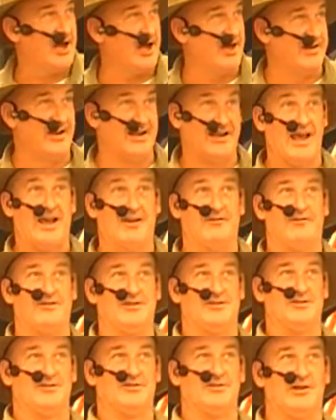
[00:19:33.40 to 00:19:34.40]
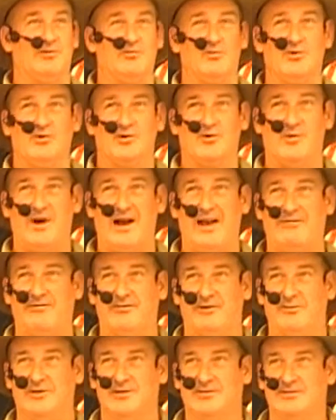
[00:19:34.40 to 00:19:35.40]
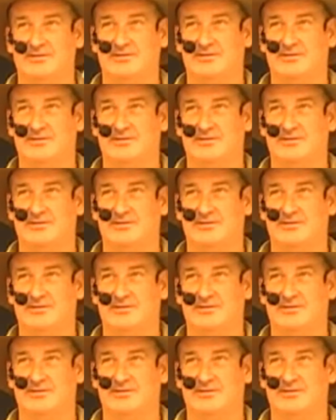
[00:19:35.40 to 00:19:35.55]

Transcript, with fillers: and then go fishing. You can walk away from it.